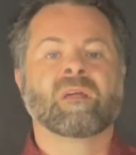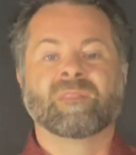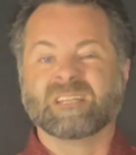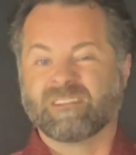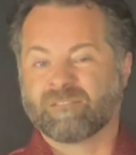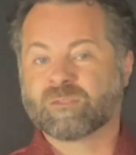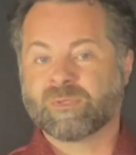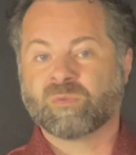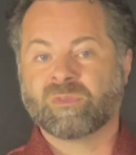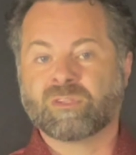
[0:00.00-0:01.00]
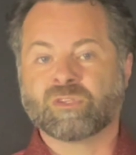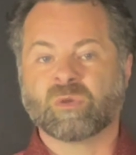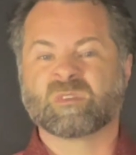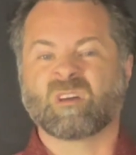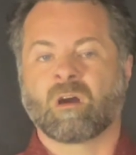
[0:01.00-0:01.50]
The difference between the two
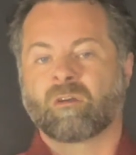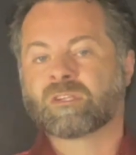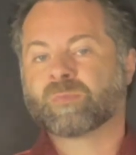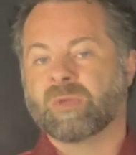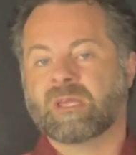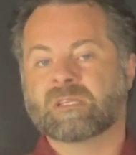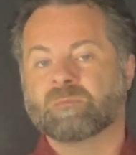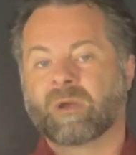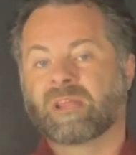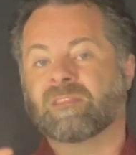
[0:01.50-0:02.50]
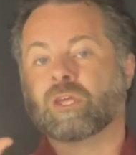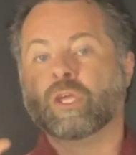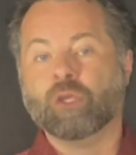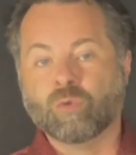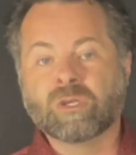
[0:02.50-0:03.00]
is RSP is money that
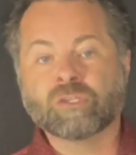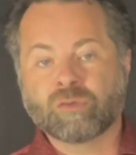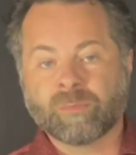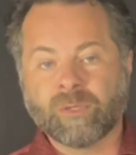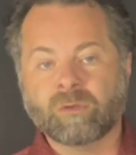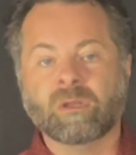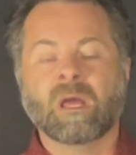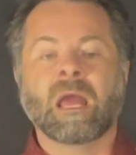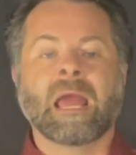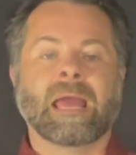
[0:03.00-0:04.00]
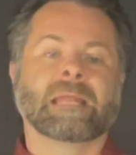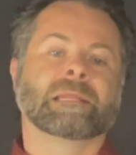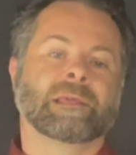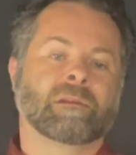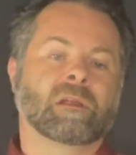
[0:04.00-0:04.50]
you contribute and
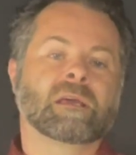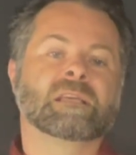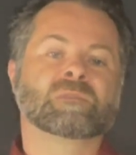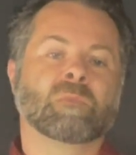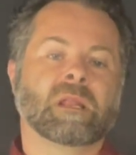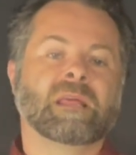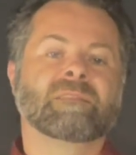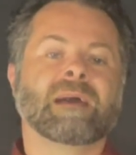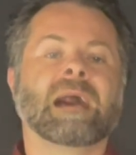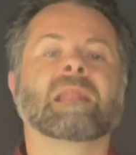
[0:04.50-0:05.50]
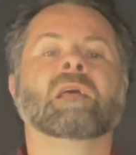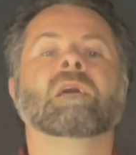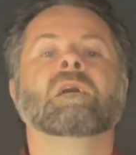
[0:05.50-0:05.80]
LIRA is money that